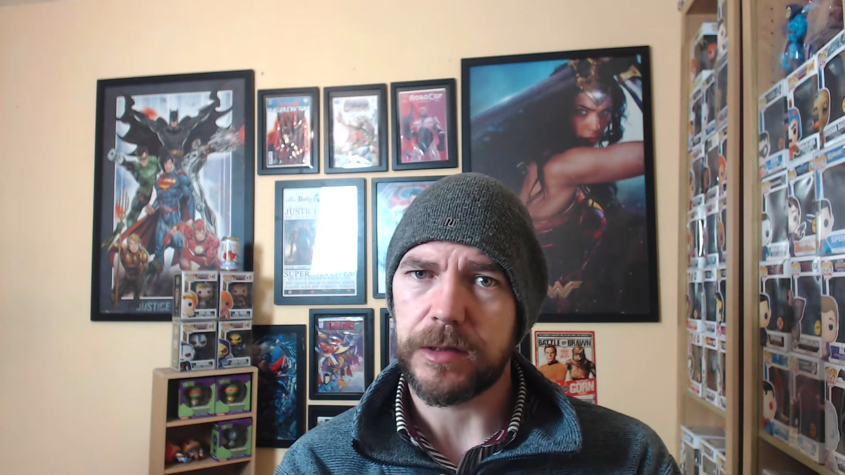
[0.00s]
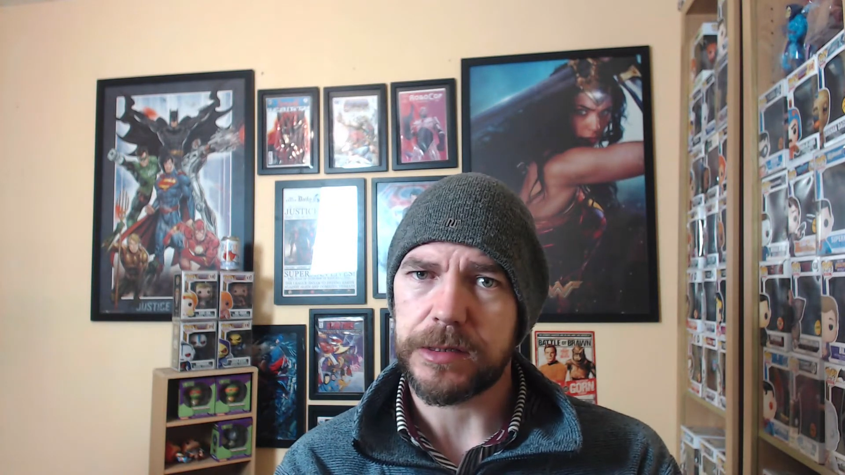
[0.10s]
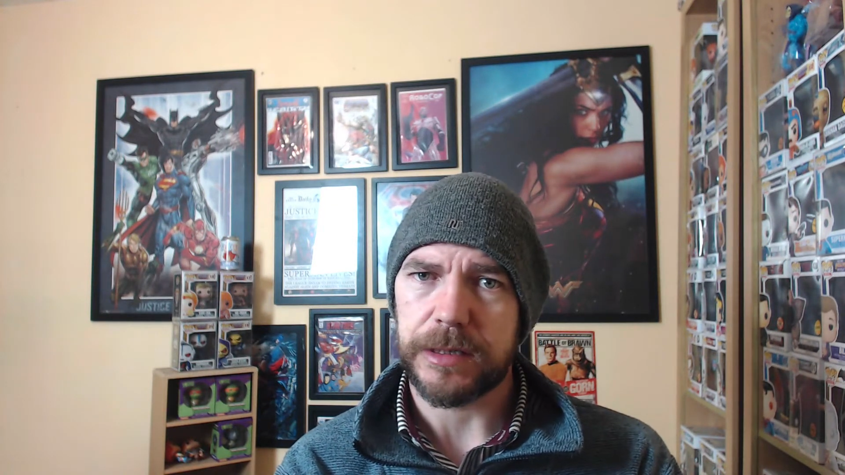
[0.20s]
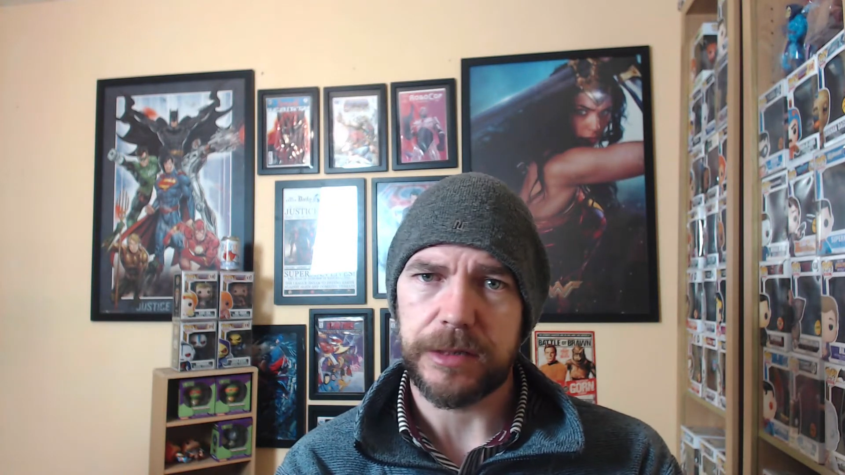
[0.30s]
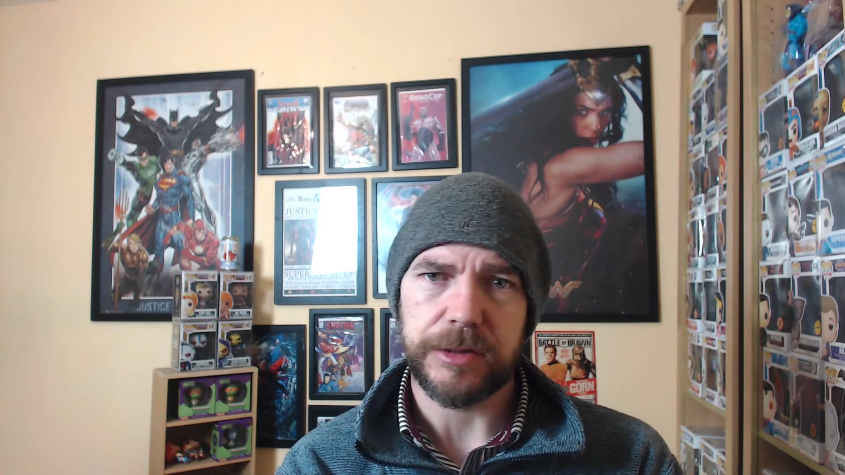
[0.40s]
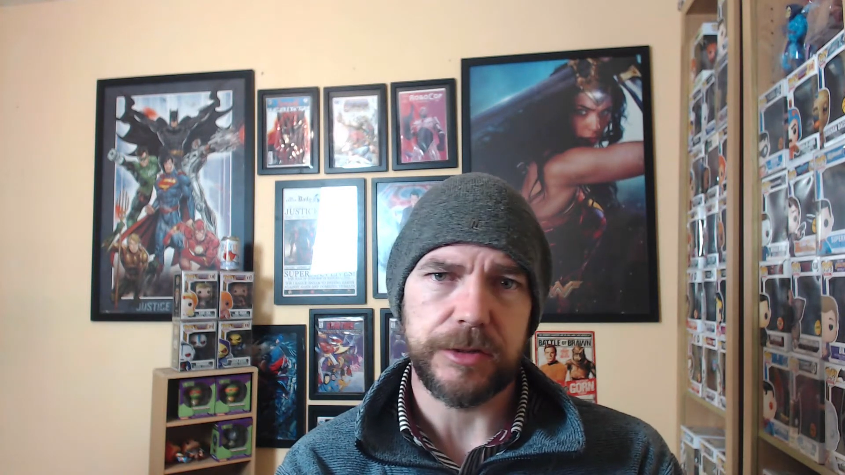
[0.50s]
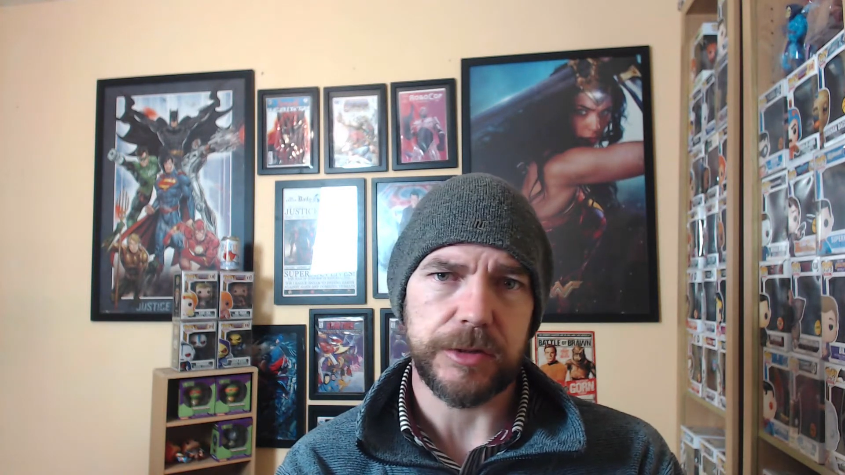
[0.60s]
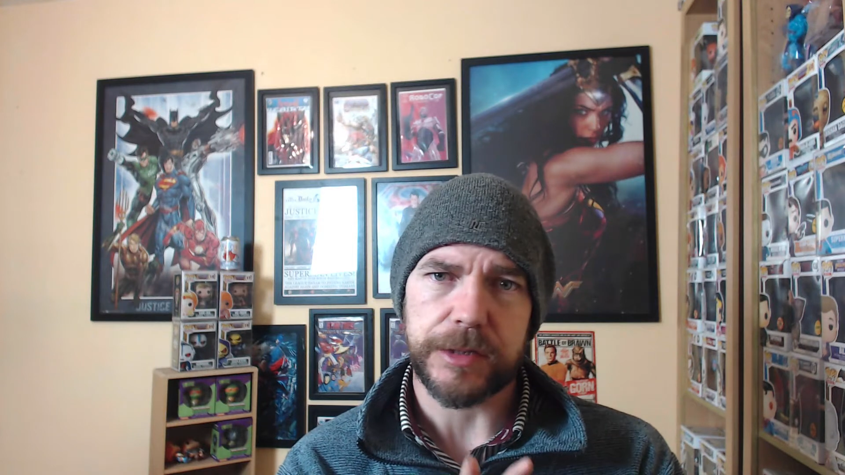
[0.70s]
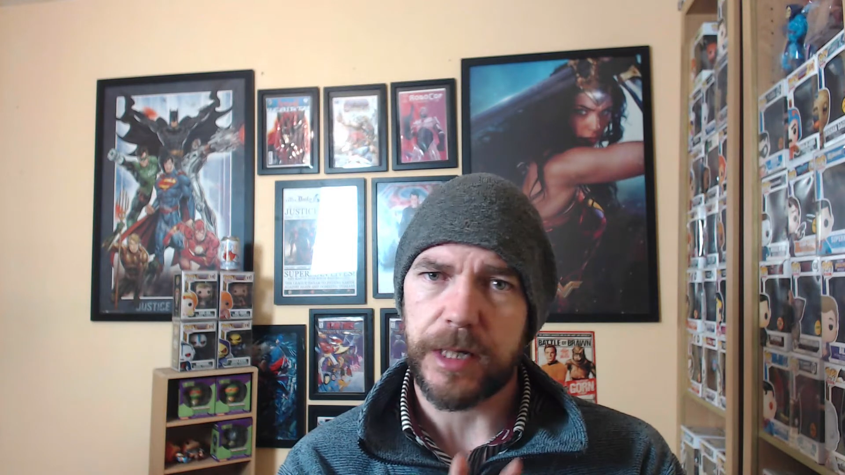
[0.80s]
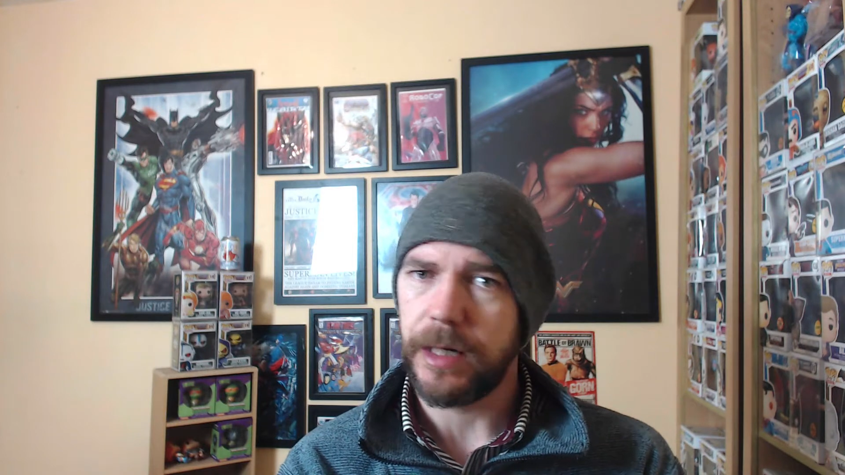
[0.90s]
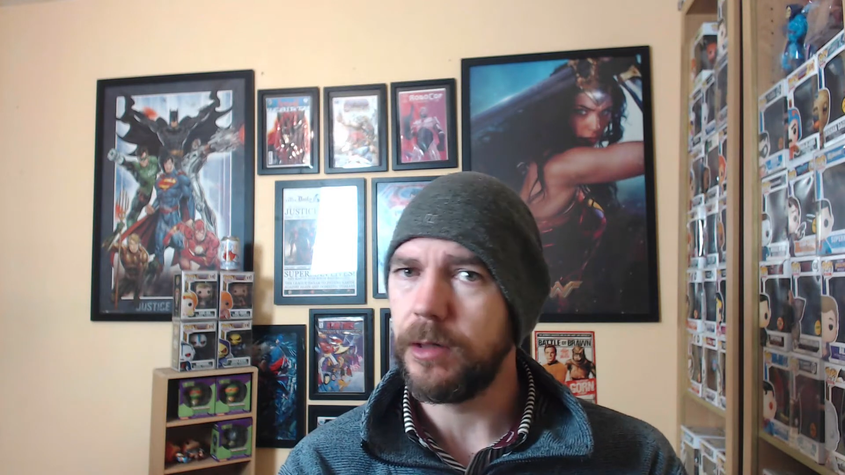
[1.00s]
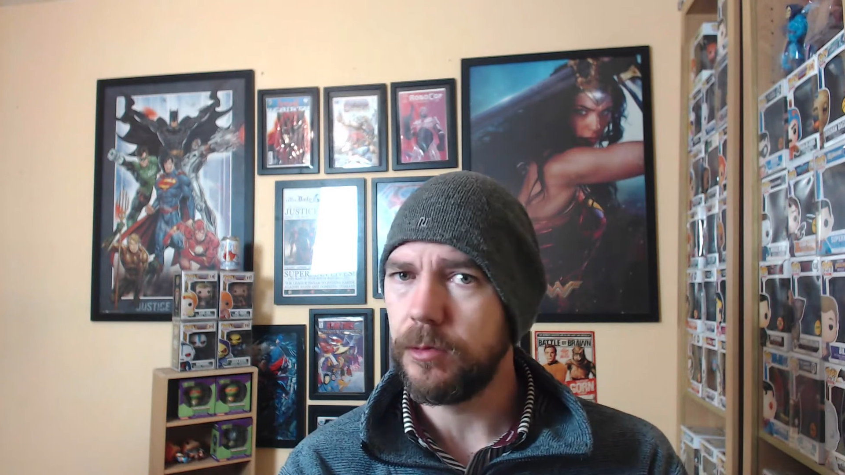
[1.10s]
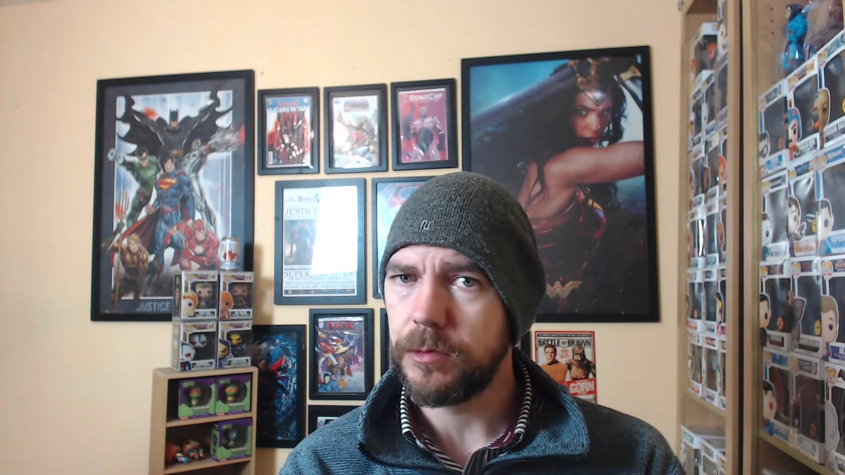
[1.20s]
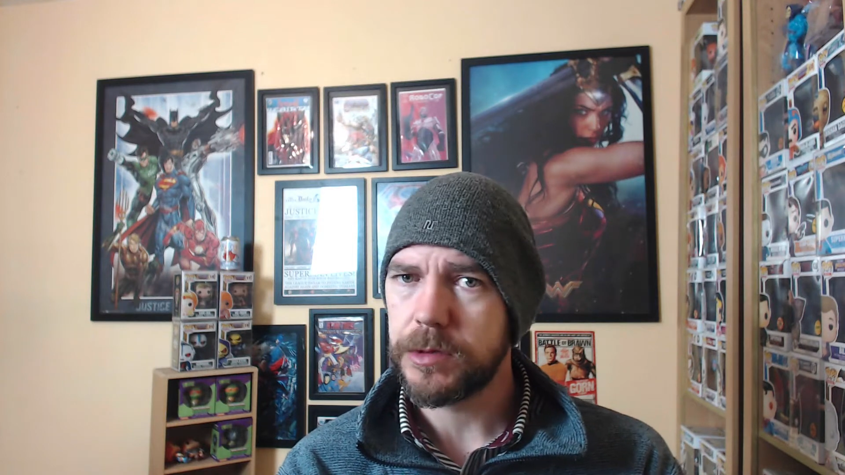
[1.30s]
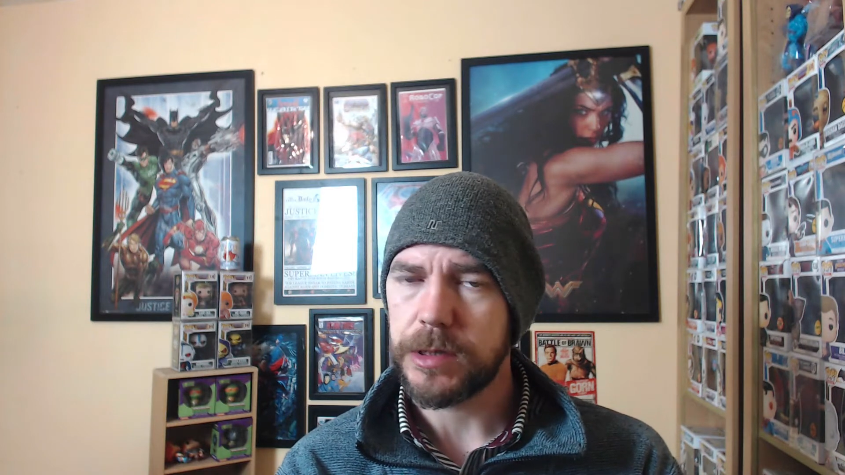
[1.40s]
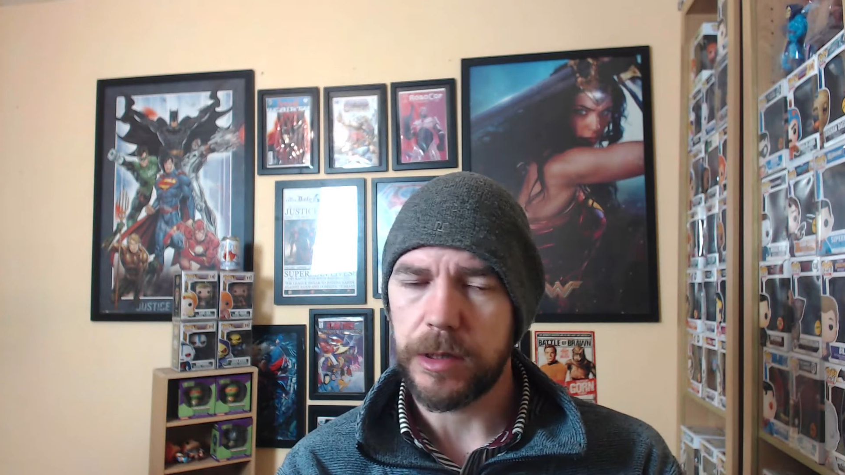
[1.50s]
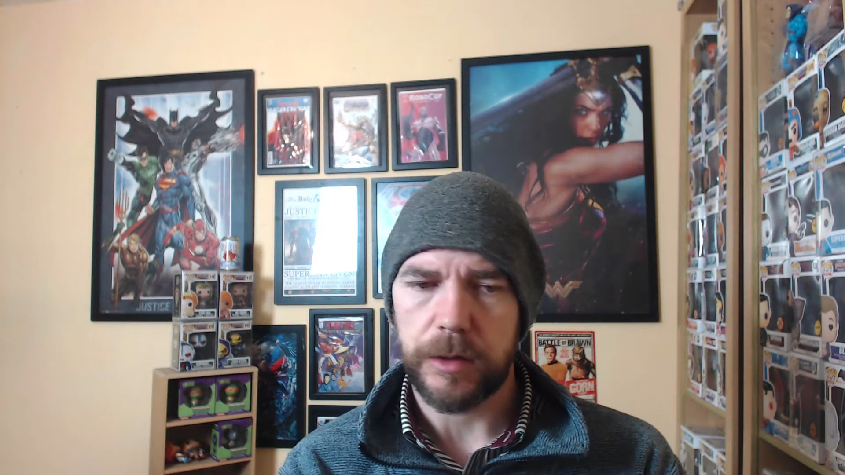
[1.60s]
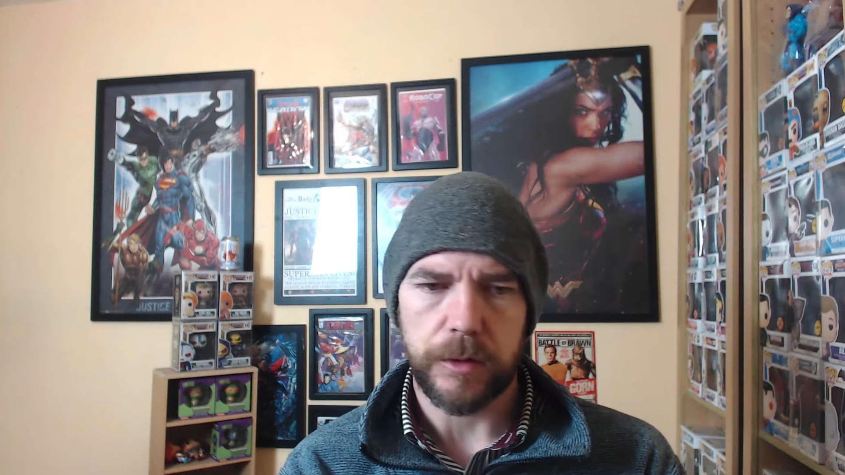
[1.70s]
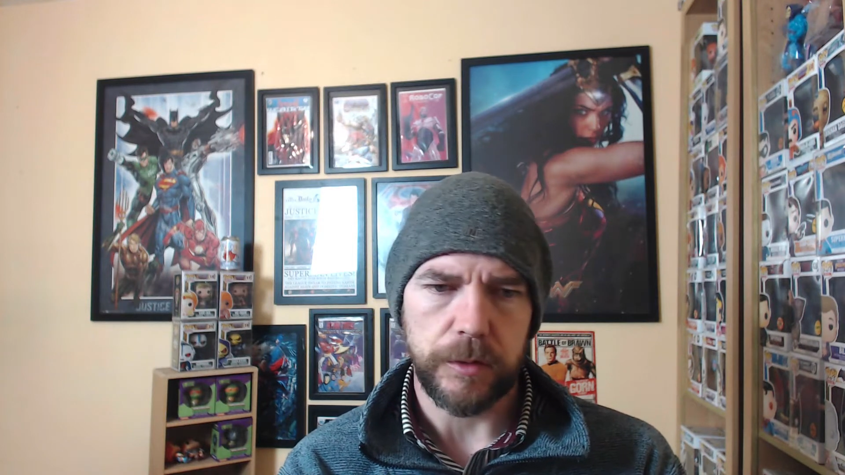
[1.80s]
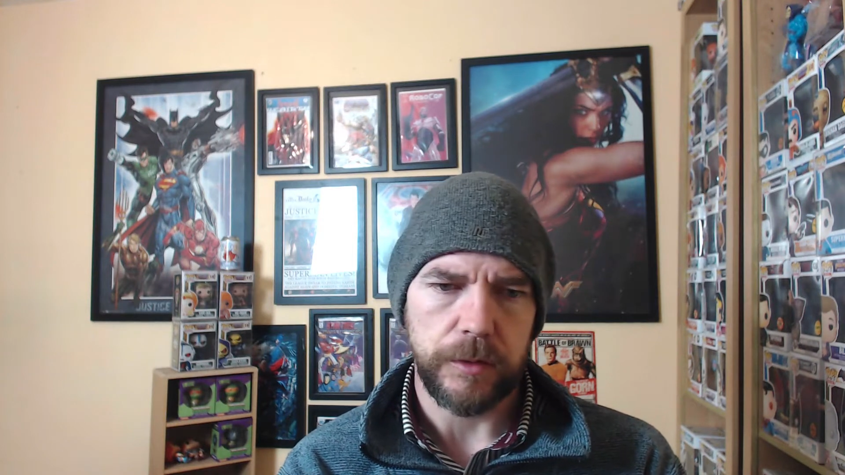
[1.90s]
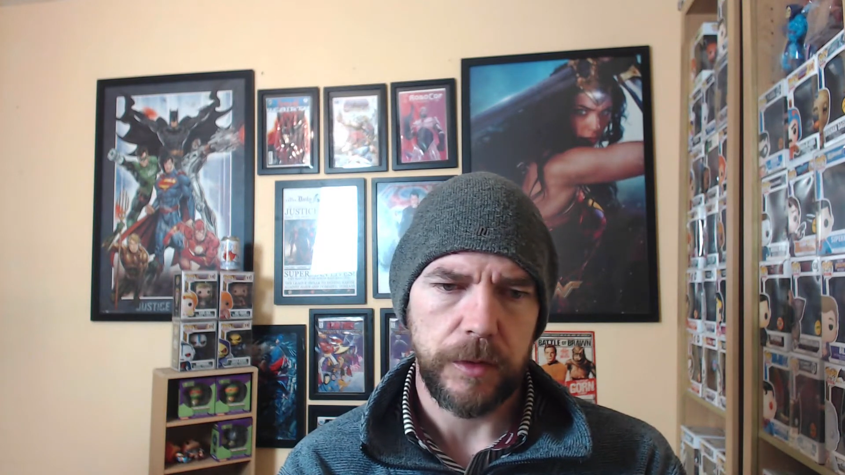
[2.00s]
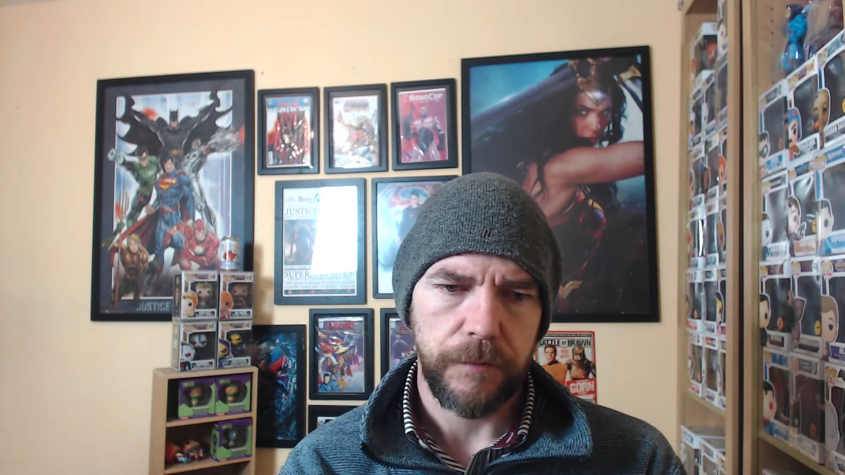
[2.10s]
it's literally just out, so